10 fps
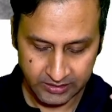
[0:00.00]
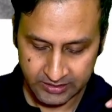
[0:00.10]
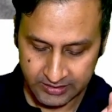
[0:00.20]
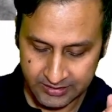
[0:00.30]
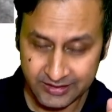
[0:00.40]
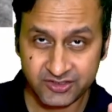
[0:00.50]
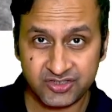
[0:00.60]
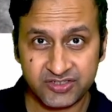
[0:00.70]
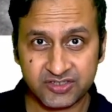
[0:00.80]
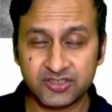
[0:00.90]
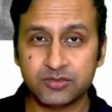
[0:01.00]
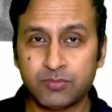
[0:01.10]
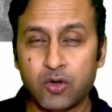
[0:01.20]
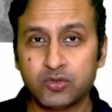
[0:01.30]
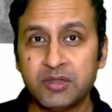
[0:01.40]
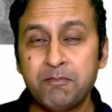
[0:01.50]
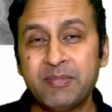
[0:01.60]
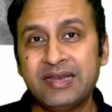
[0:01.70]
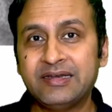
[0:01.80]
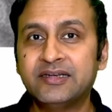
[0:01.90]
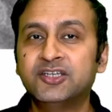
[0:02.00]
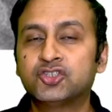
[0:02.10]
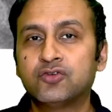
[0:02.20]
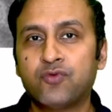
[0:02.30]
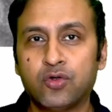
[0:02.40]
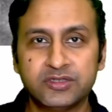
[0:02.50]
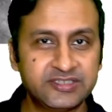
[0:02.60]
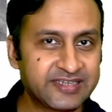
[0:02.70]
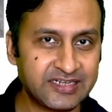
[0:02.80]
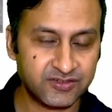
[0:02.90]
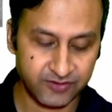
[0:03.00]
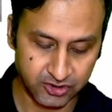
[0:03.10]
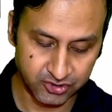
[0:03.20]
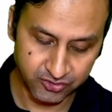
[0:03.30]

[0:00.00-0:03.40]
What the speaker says: Let's discuss about the malignant nature of all these calcifications.